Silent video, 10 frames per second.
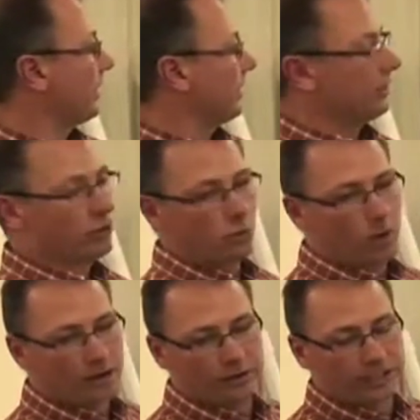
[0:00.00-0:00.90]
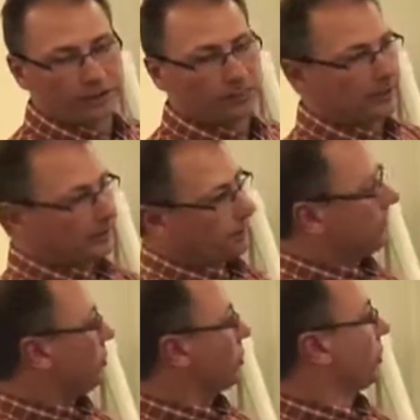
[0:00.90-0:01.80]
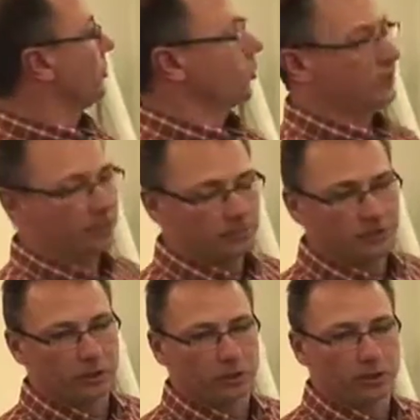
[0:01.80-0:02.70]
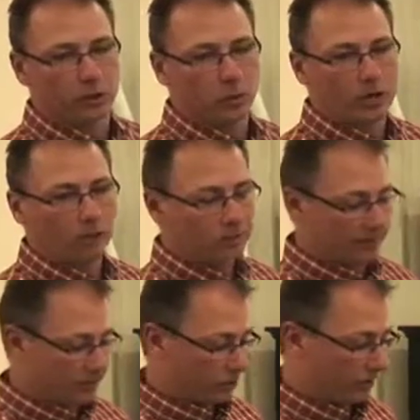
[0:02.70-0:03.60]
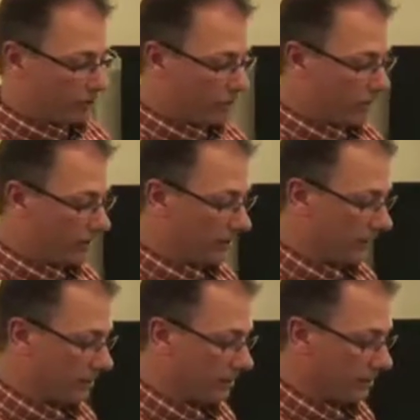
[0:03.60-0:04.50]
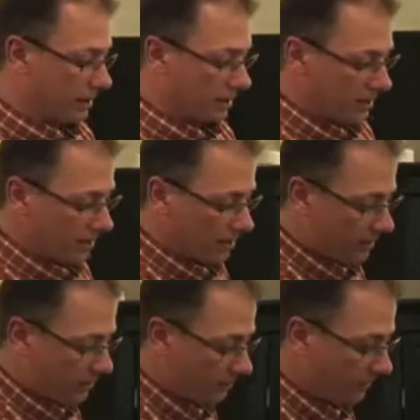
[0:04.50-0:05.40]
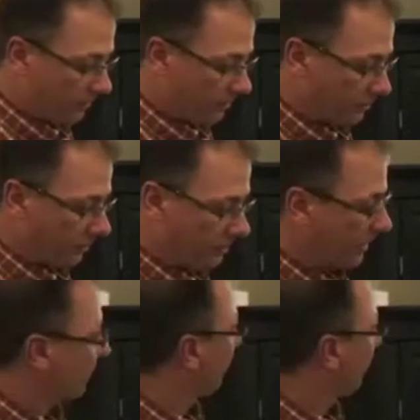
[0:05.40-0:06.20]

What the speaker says: into the water table, and you could drink them in your well potentially as well, and suffer some effects